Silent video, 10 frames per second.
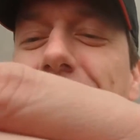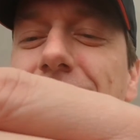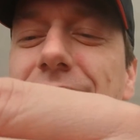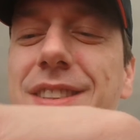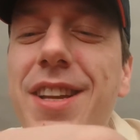
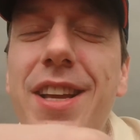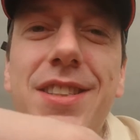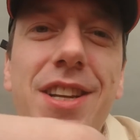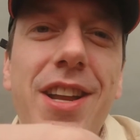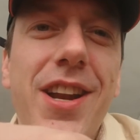
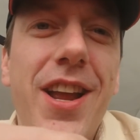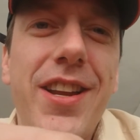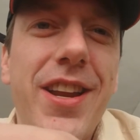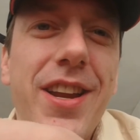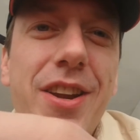it's not
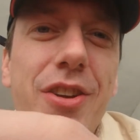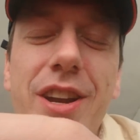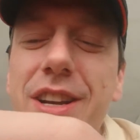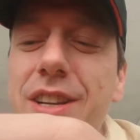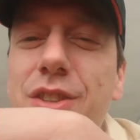a good
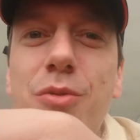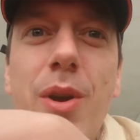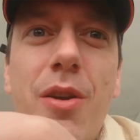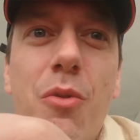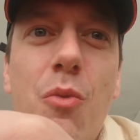idea to
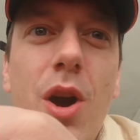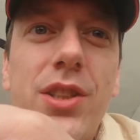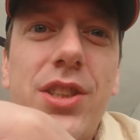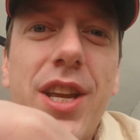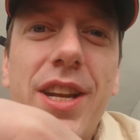wear a
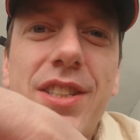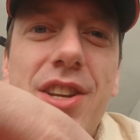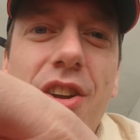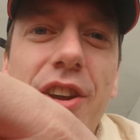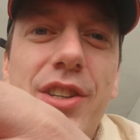watch that is
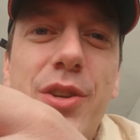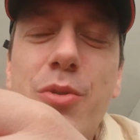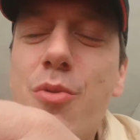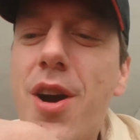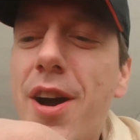going
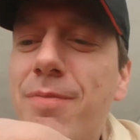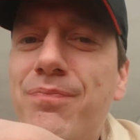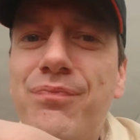to,